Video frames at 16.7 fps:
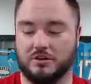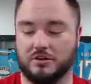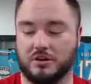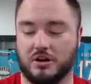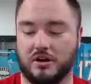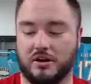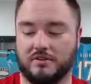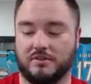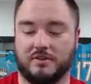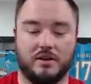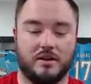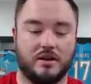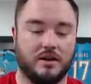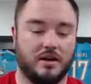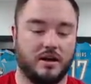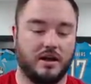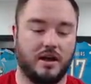
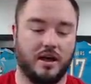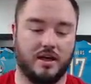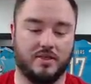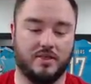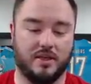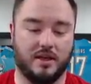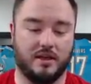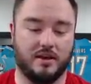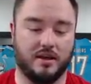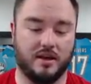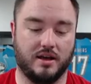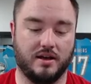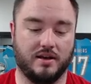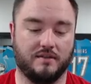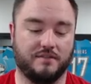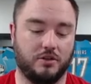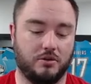off. And then
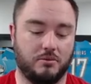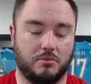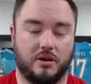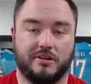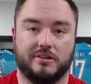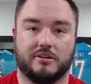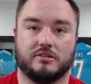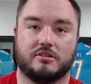Philip Myers.